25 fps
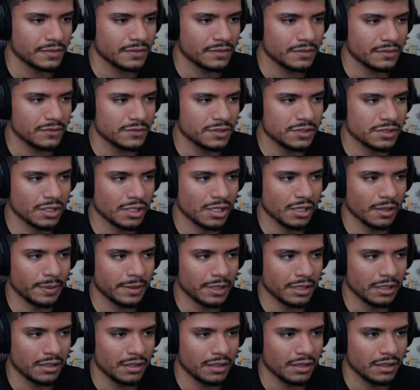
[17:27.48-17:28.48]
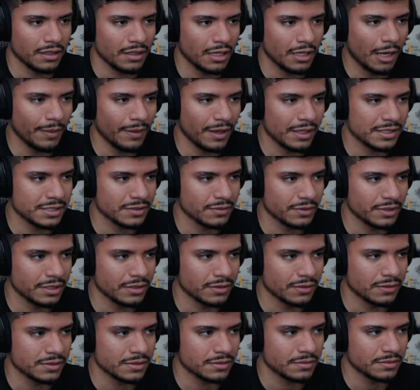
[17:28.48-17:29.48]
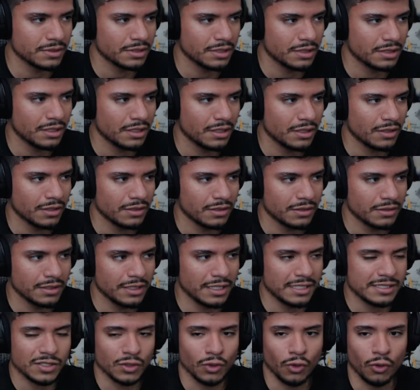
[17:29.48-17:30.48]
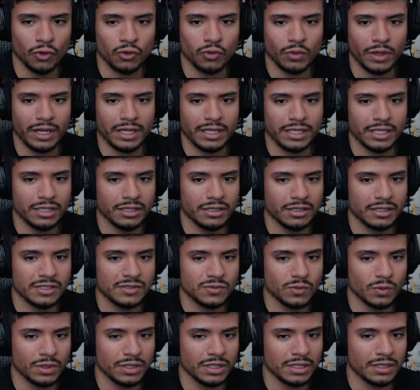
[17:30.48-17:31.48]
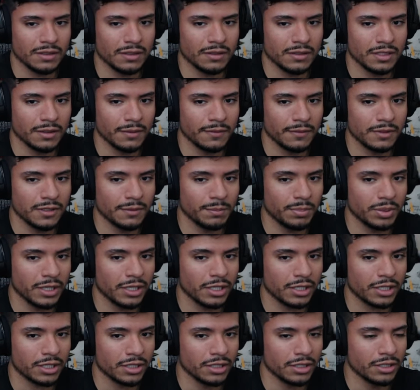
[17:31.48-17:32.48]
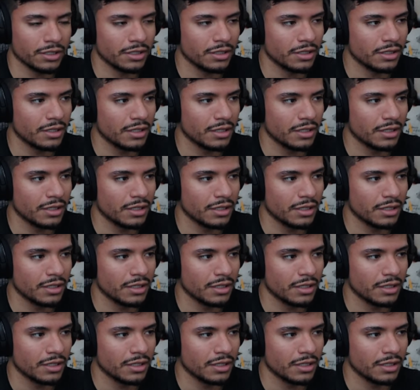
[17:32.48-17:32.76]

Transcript: Just look up here. I'll pause it when he holds him. This hold right here is when the the, the play occurred.